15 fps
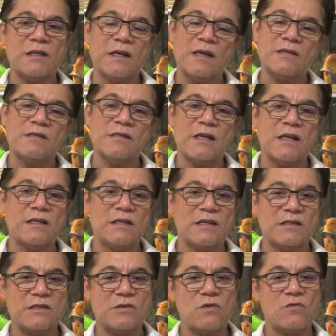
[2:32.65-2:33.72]
yes, it
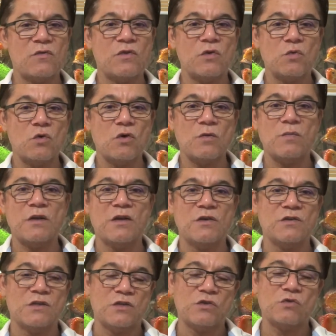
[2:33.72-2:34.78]
does soften the water
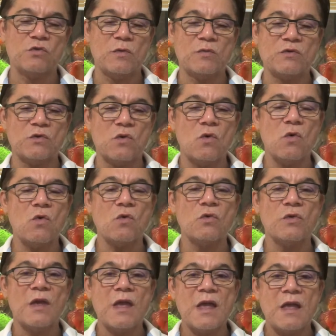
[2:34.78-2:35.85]
because it strips
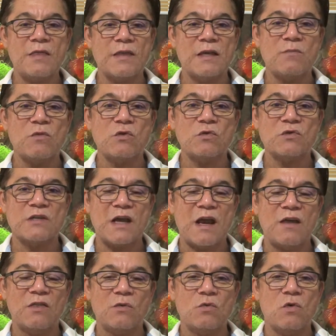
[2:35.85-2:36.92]
all the minerals
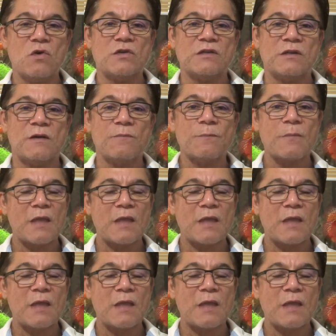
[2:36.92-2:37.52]
out of the water.